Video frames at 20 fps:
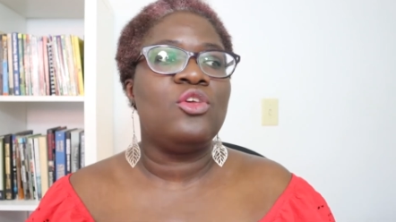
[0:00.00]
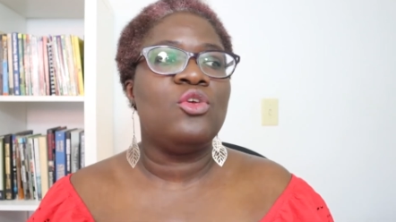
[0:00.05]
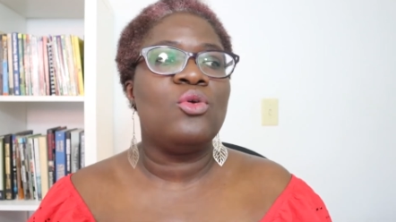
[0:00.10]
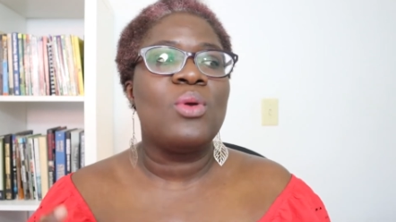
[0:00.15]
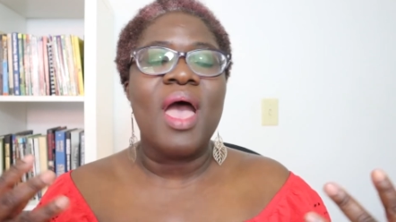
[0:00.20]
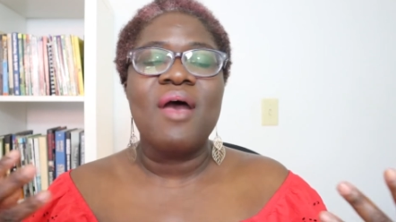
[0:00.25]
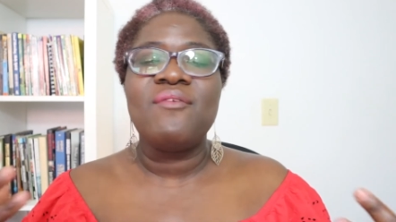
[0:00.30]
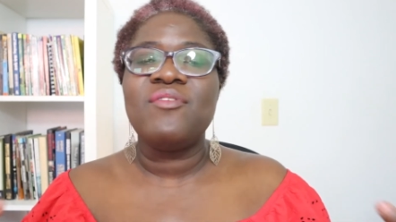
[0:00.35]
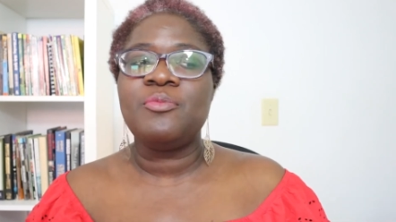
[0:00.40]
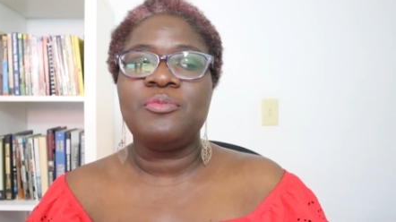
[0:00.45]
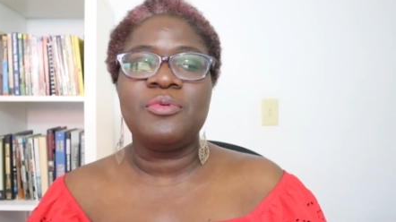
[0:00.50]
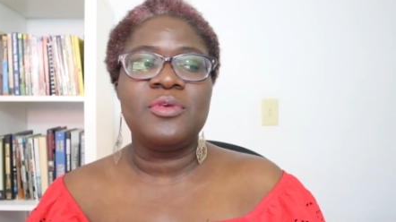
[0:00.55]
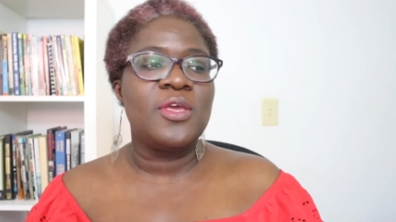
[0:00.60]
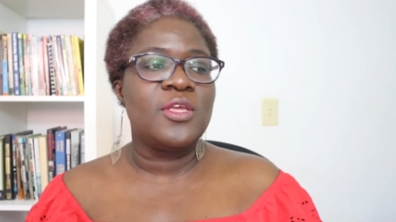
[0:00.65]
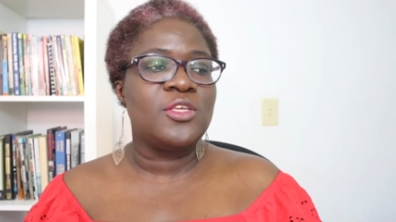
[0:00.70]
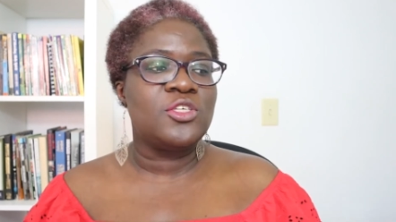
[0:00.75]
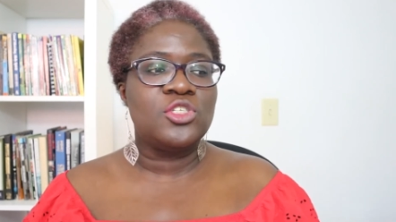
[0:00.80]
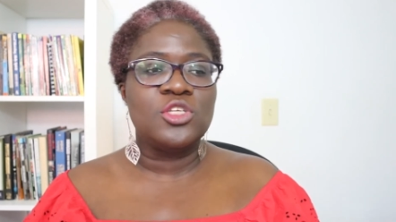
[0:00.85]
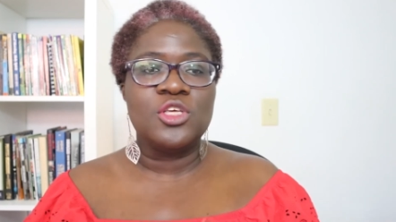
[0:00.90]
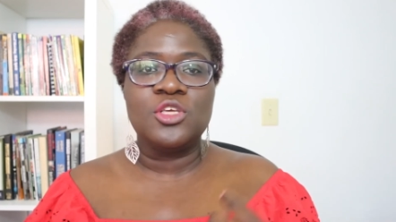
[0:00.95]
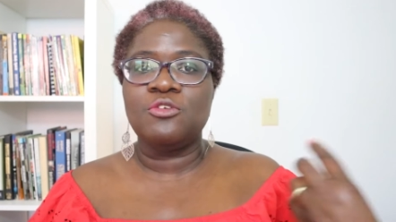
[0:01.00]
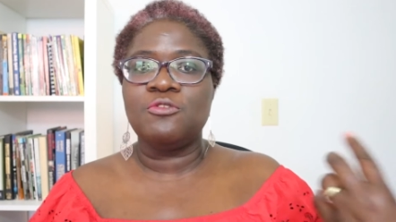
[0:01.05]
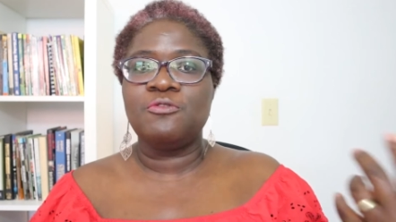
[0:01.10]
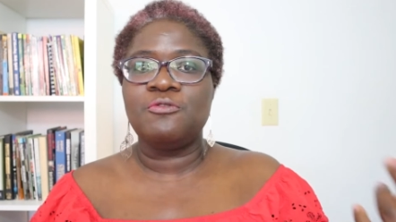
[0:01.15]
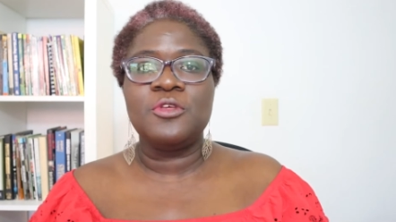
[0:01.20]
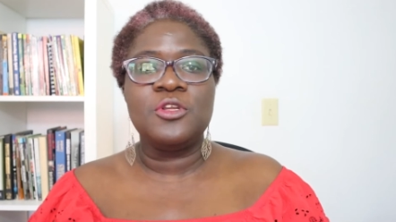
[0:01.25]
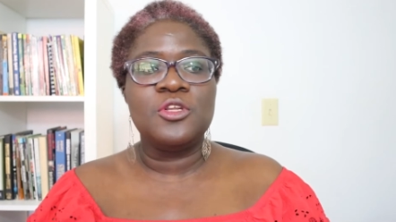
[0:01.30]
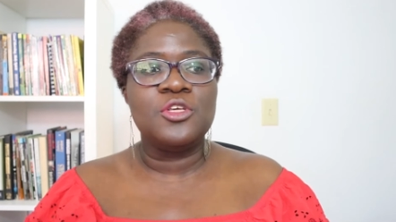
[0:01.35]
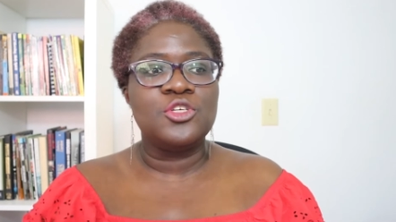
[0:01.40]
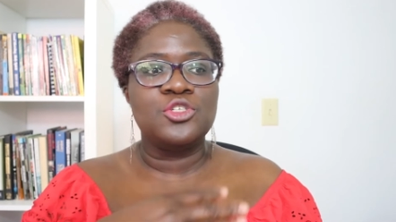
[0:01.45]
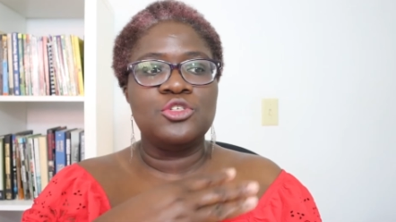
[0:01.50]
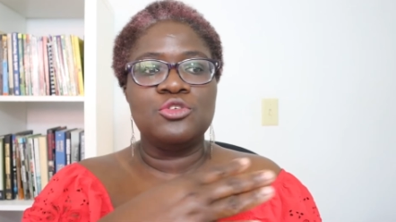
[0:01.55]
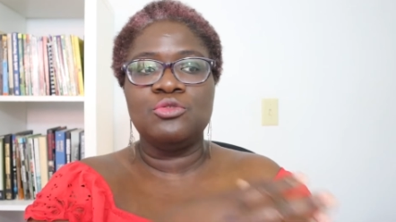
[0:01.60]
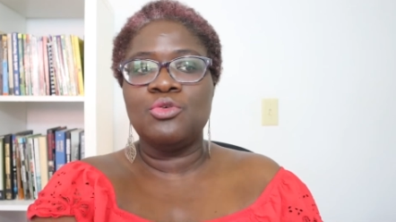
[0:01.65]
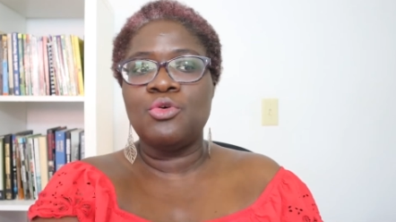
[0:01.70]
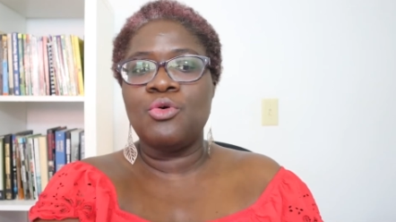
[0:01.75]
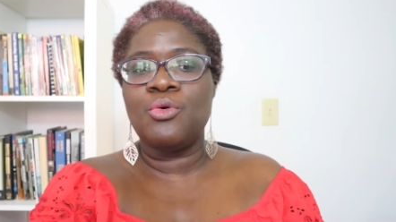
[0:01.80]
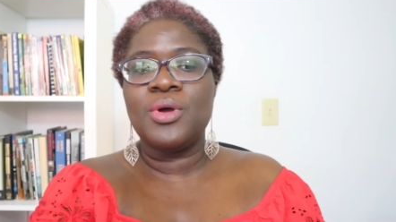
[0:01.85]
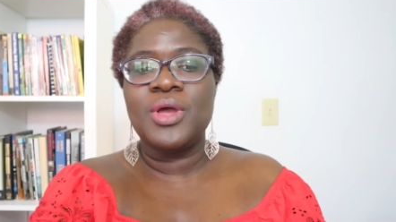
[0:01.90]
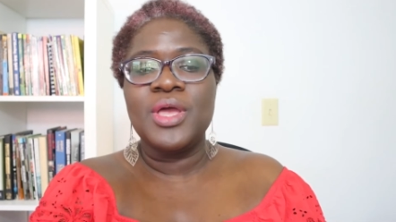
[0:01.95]
You have a PhD, you finish, you
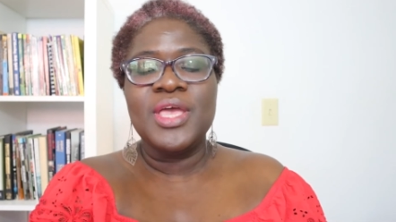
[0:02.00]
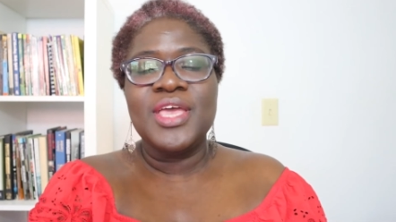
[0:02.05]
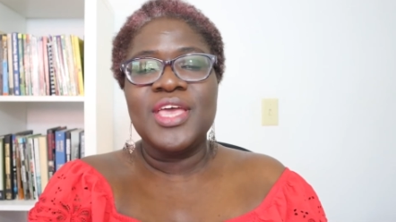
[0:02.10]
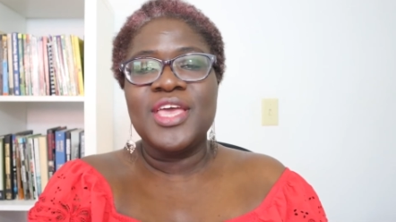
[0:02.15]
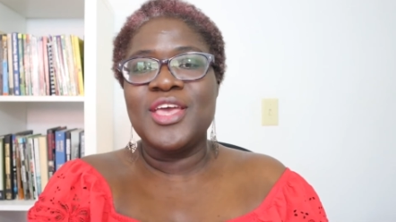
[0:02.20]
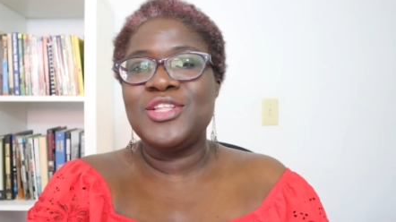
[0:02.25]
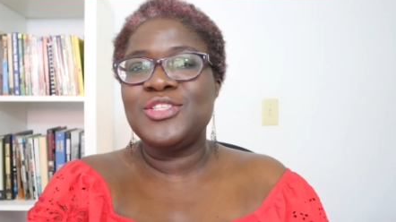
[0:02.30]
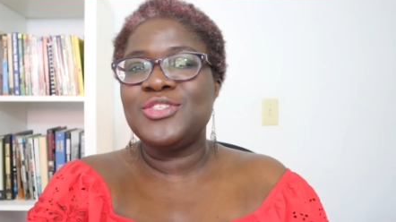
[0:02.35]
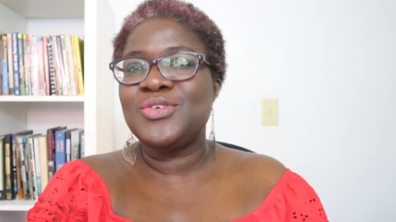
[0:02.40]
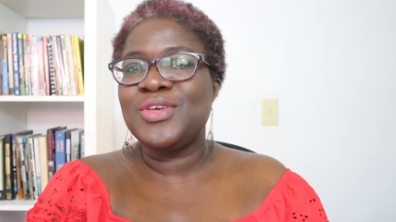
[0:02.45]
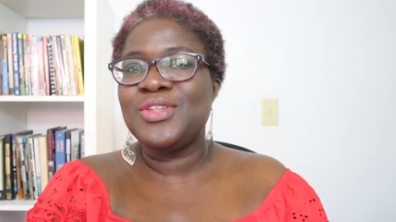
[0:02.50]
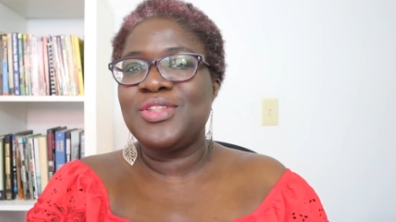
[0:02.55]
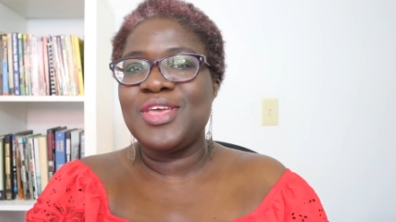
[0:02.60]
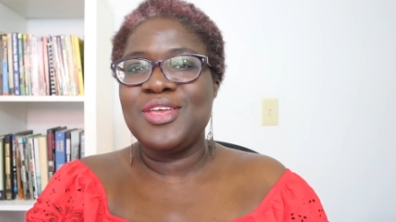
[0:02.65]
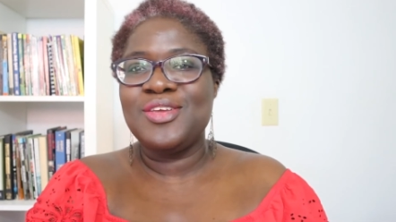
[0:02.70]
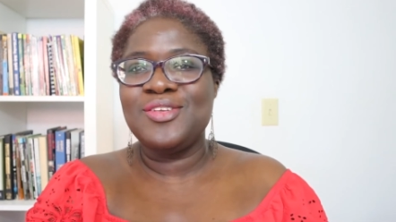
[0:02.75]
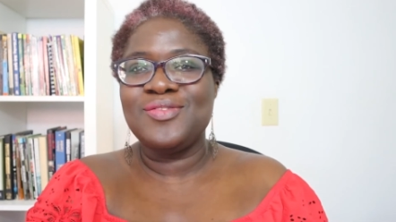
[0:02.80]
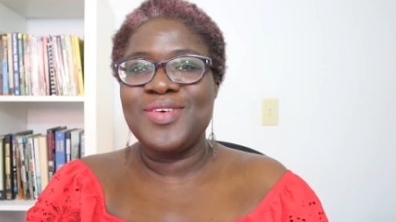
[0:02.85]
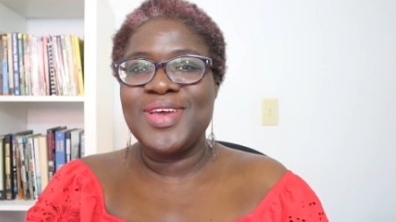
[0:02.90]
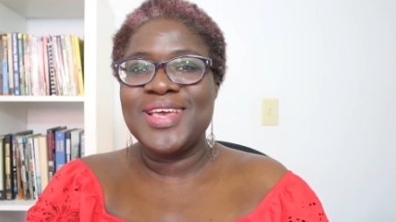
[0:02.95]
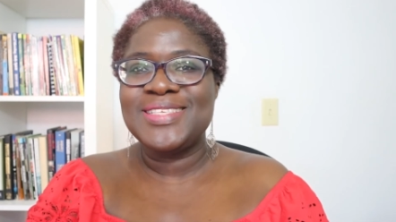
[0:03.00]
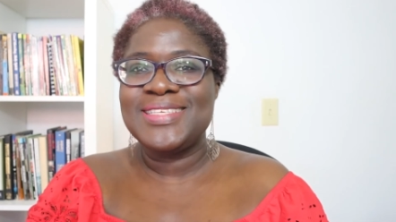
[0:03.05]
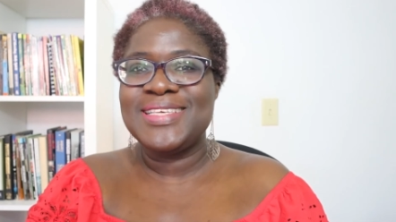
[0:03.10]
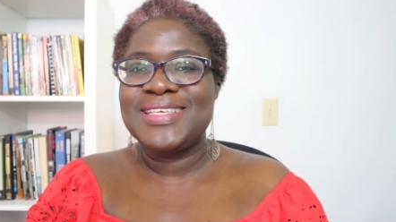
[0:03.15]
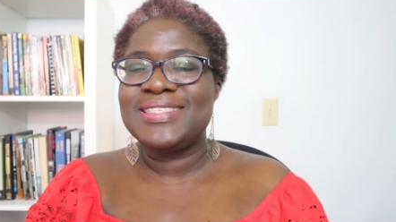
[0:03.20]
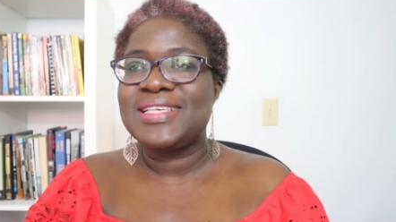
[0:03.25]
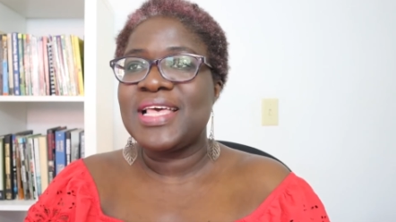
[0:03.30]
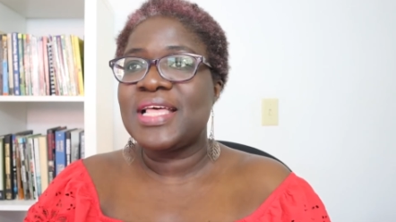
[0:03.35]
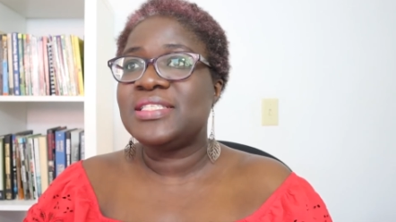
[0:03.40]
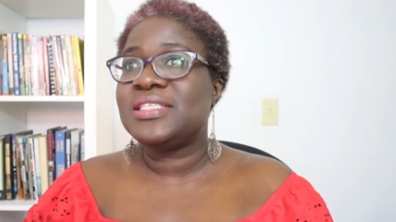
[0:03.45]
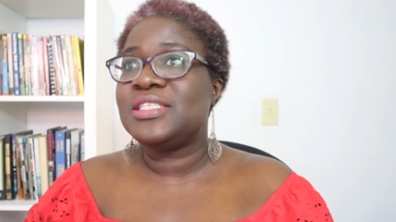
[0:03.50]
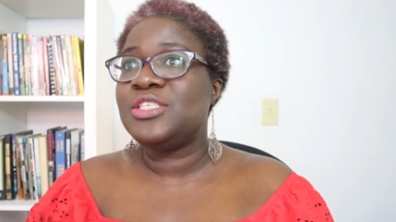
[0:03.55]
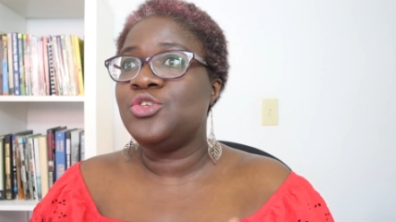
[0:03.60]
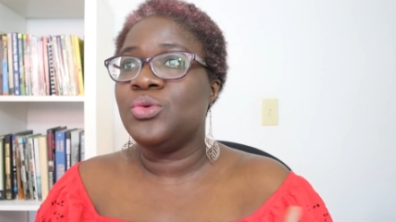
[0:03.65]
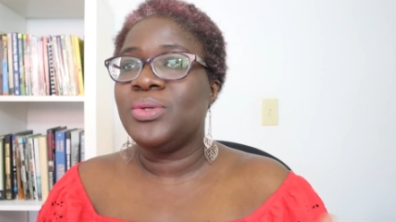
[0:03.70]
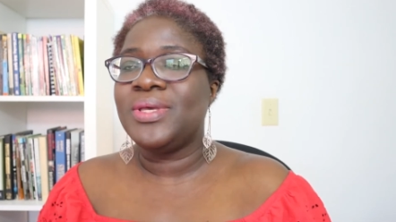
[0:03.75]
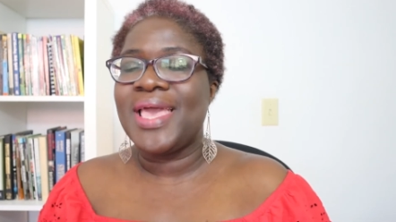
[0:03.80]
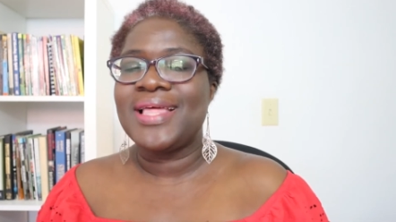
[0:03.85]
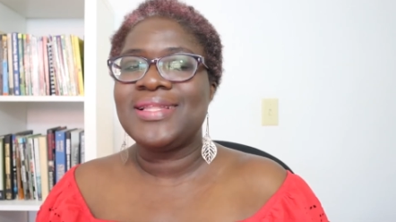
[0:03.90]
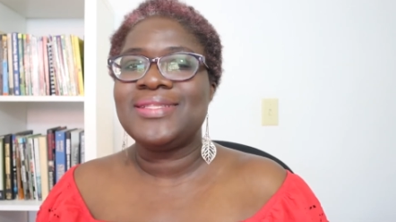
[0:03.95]
go into the university setting,
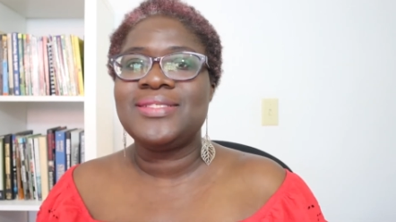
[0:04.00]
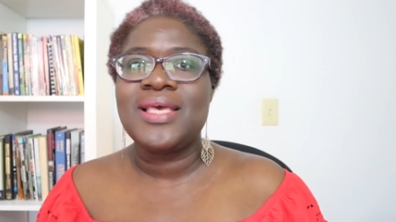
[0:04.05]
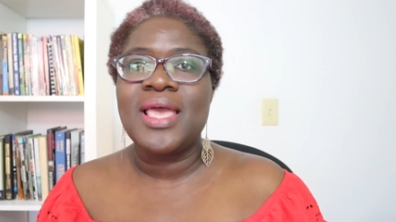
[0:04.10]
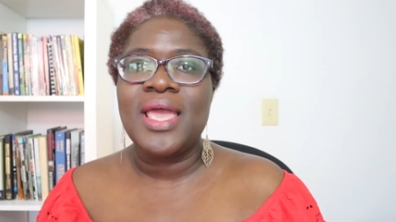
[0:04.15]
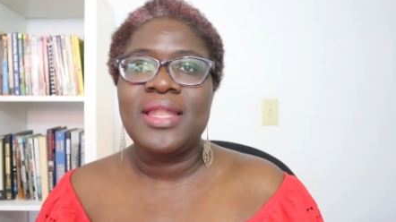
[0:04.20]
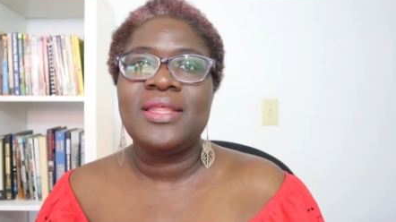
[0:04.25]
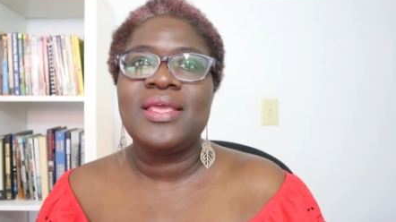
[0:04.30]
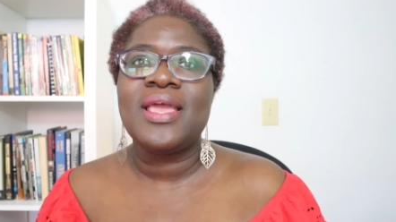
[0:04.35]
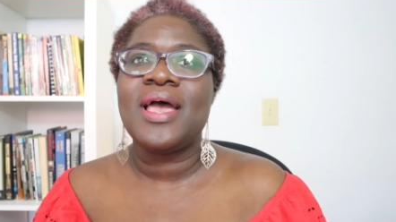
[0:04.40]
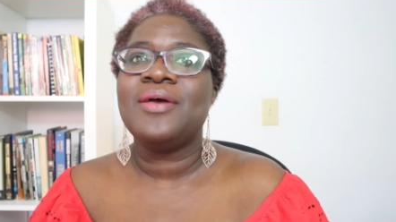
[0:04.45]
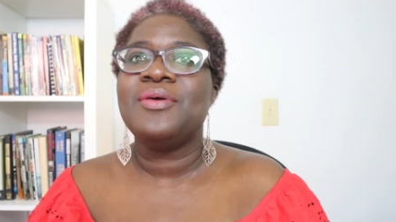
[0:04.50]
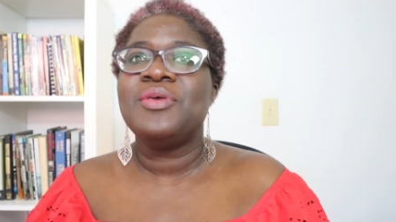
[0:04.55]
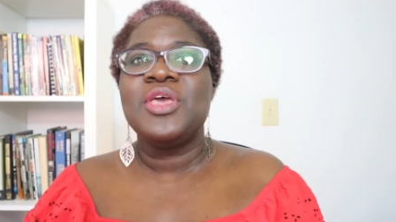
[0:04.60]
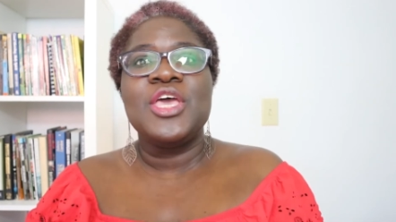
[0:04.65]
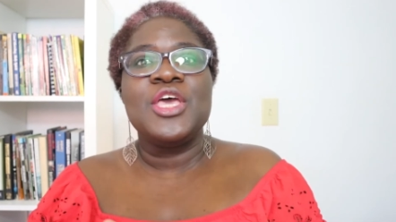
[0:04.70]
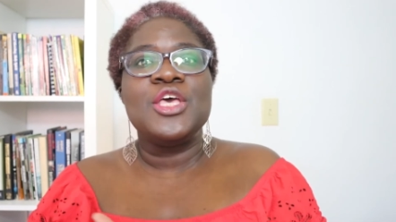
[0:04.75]
you get tenure,